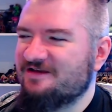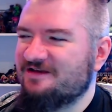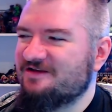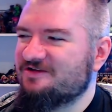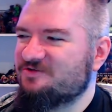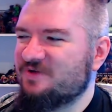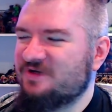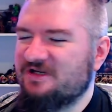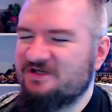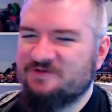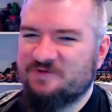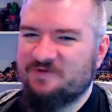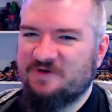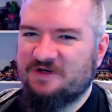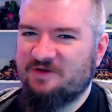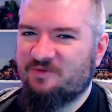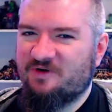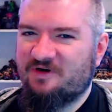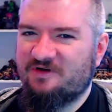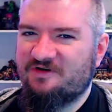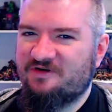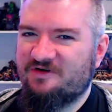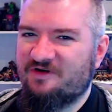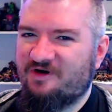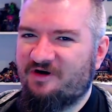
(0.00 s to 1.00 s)

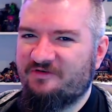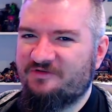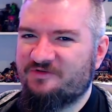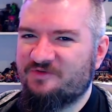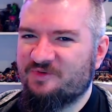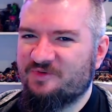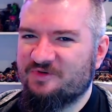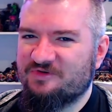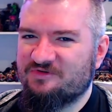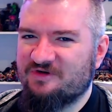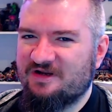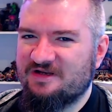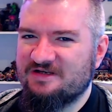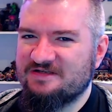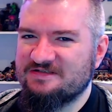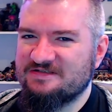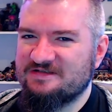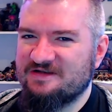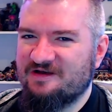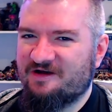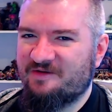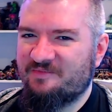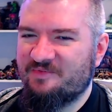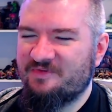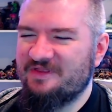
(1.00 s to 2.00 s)
2021, not off to a great
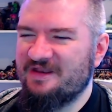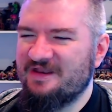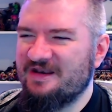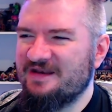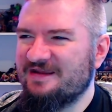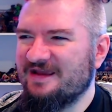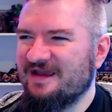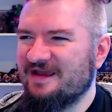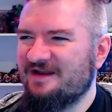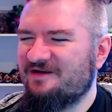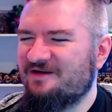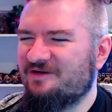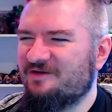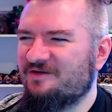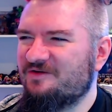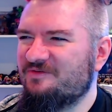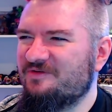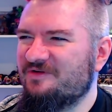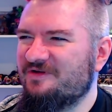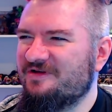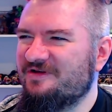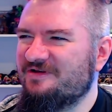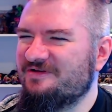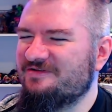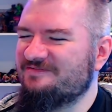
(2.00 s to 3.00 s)
start. But then again,
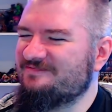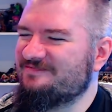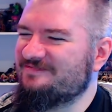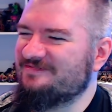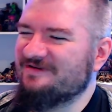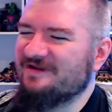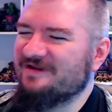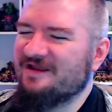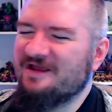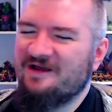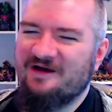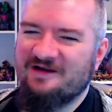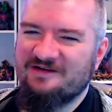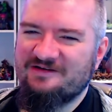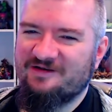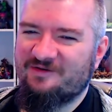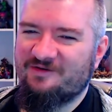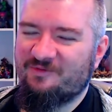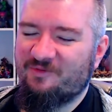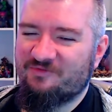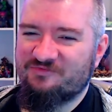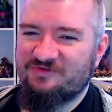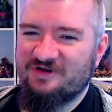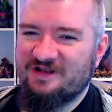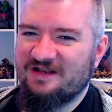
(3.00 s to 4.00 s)
I don't know
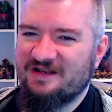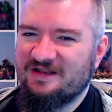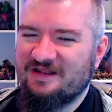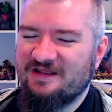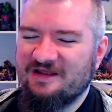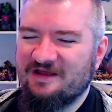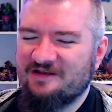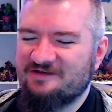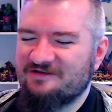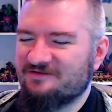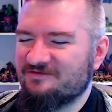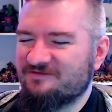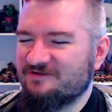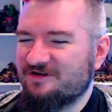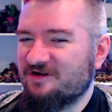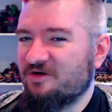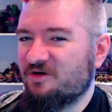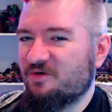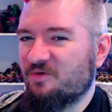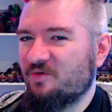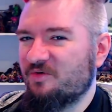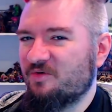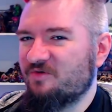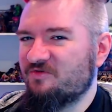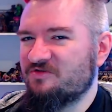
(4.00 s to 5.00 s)
what really, don't really
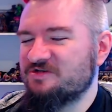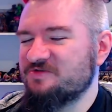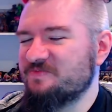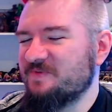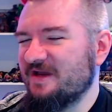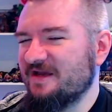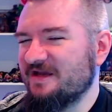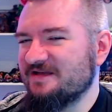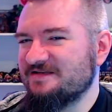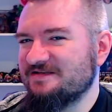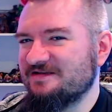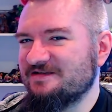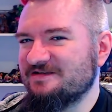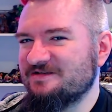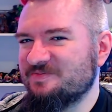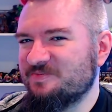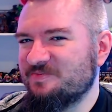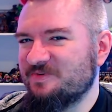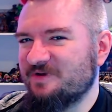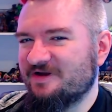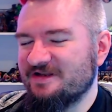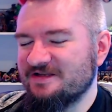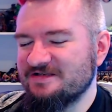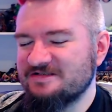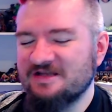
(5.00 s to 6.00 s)
know what we are expecting, to be
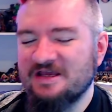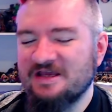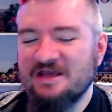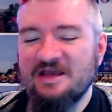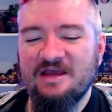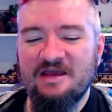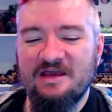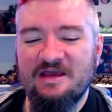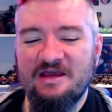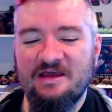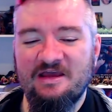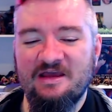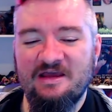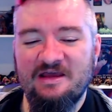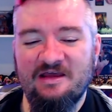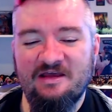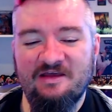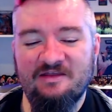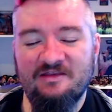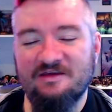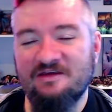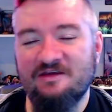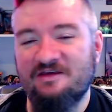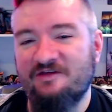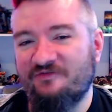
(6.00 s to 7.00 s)
honest.
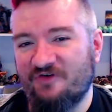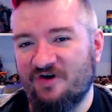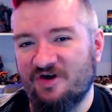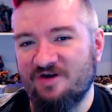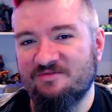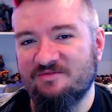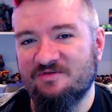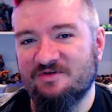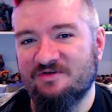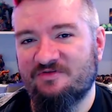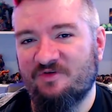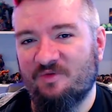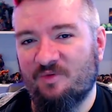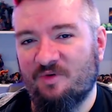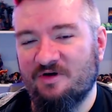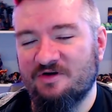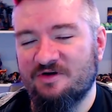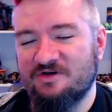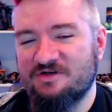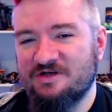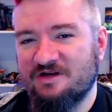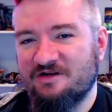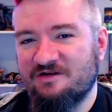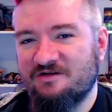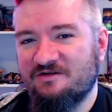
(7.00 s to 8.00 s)
Thank you very much for
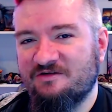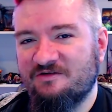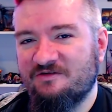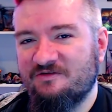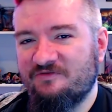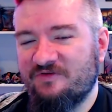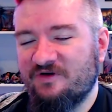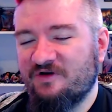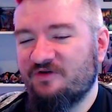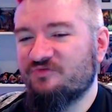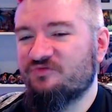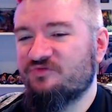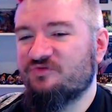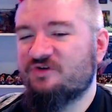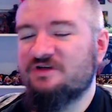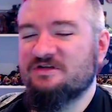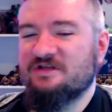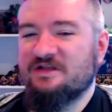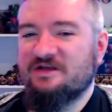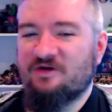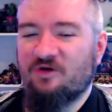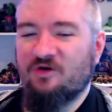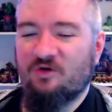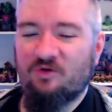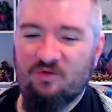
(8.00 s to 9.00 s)
watching. Feel free to
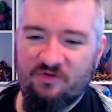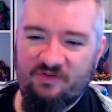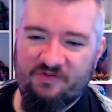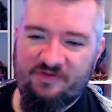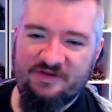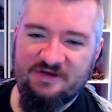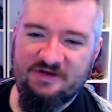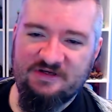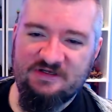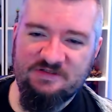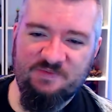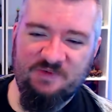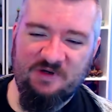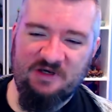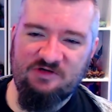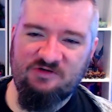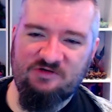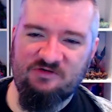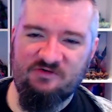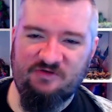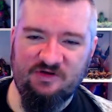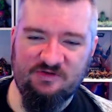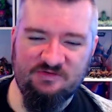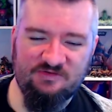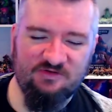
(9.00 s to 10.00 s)
click all the things, Patreon,
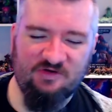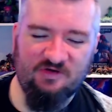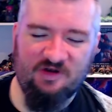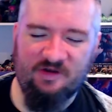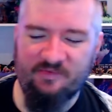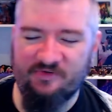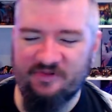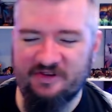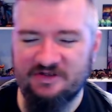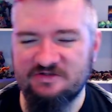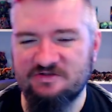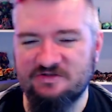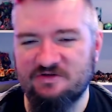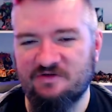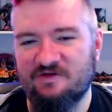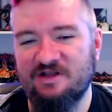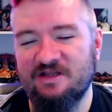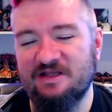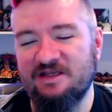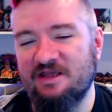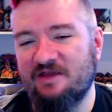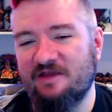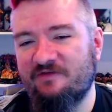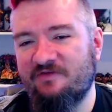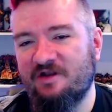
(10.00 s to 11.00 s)
video, subscribe, all that stuff.
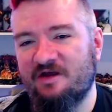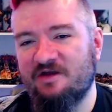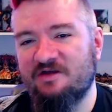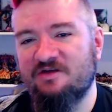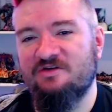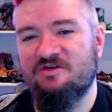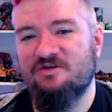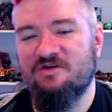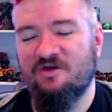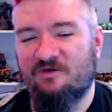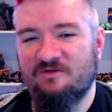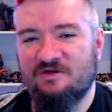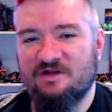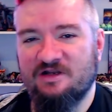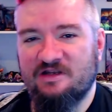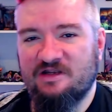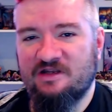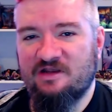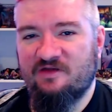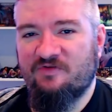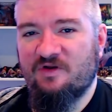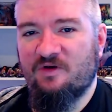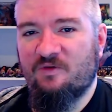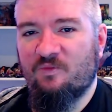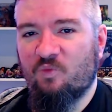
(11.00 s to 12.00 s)
Click it if you like, don't click it
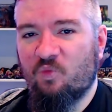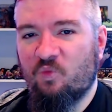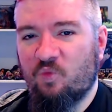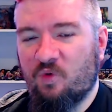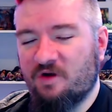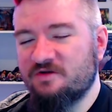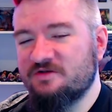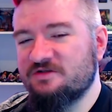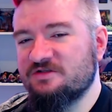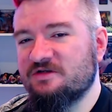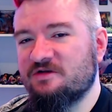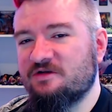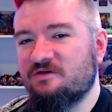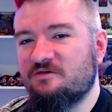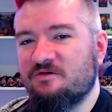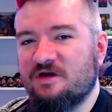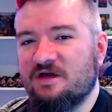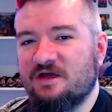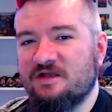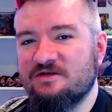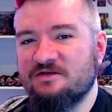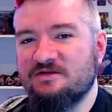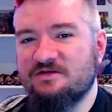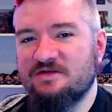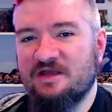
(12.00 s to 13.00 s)
if you don't want to.
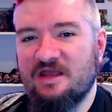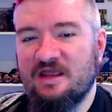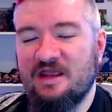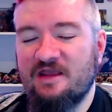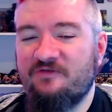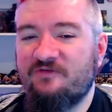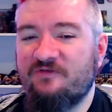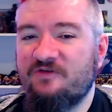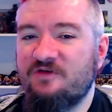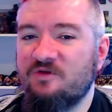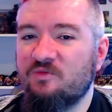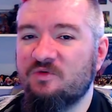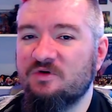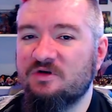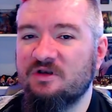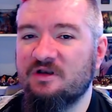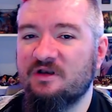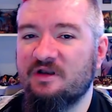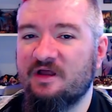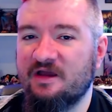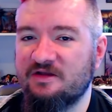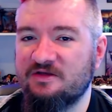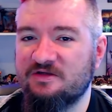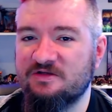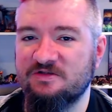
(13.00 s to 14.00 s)
And uh, if you would
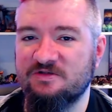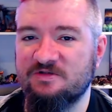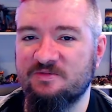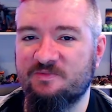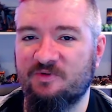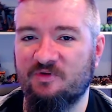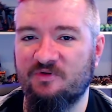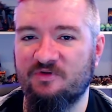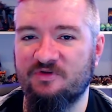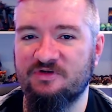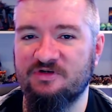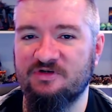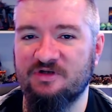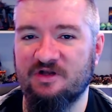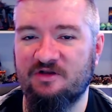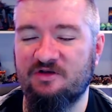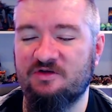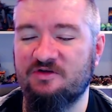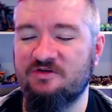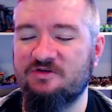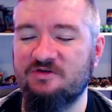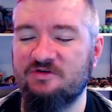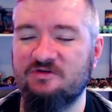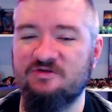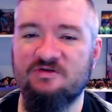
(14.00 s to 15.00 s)
like to support the channel, you
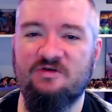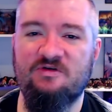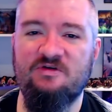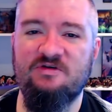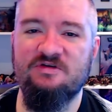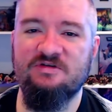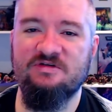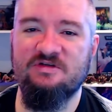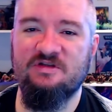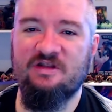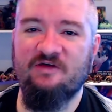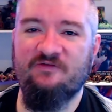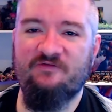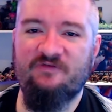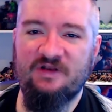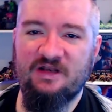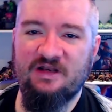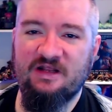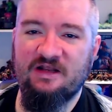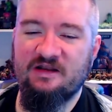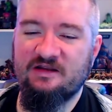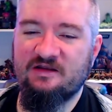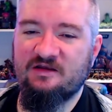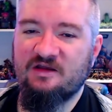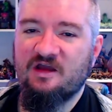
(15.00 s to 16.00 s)
can do so using the
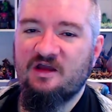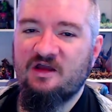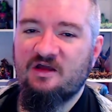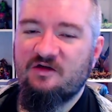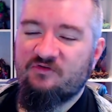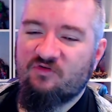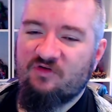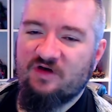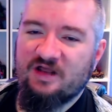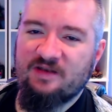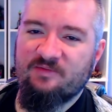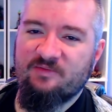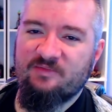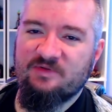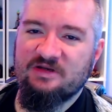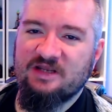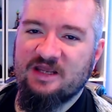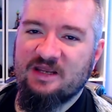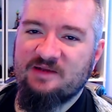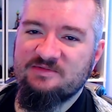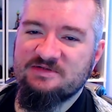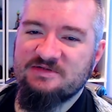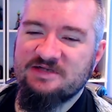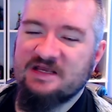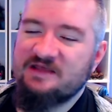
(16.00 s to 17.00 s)
affiliate link for Element
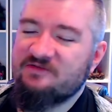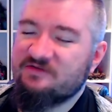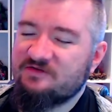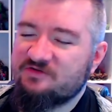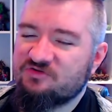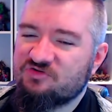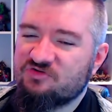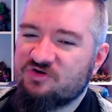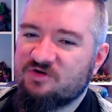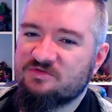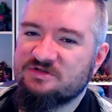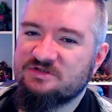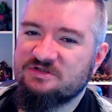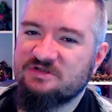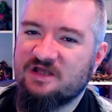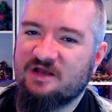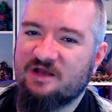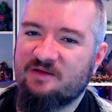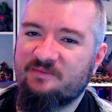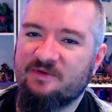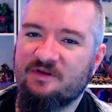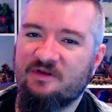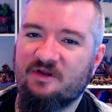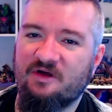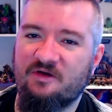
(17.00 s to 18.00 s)
Games in the description down
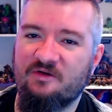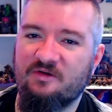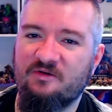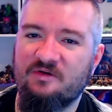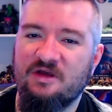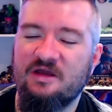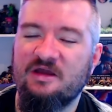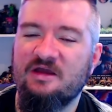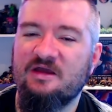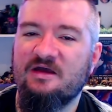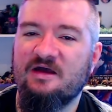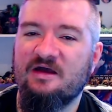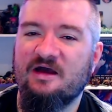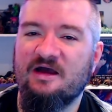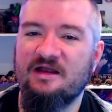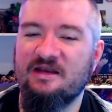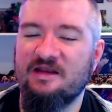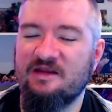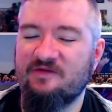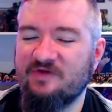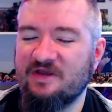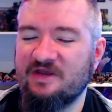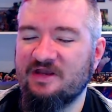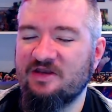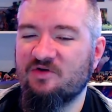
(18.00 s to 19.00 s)
below. I
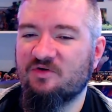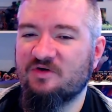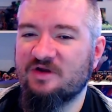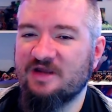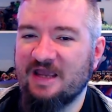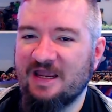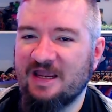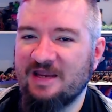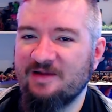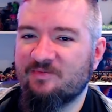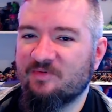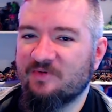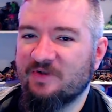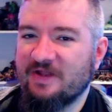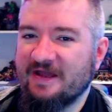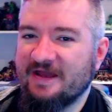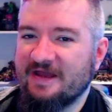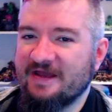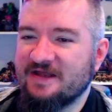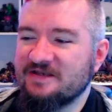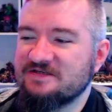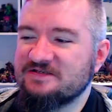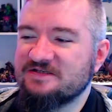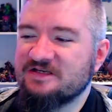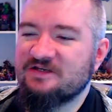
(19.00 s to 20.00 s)
leave it in your capable
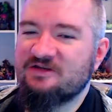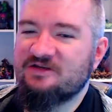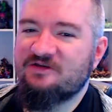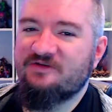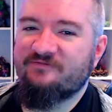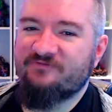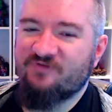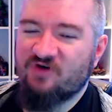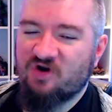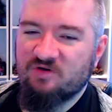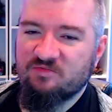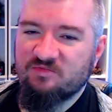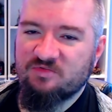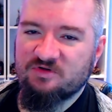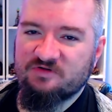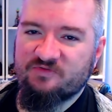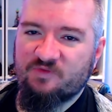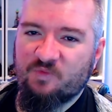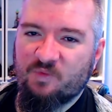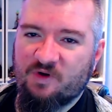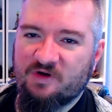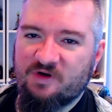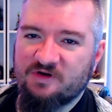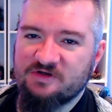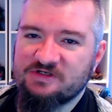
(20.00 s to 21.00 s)
hands. Thank you very much for
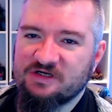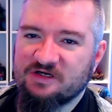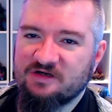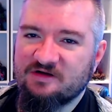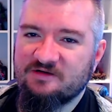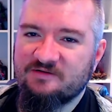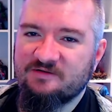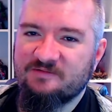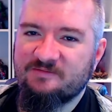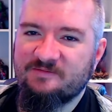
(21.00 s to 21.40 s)
watching.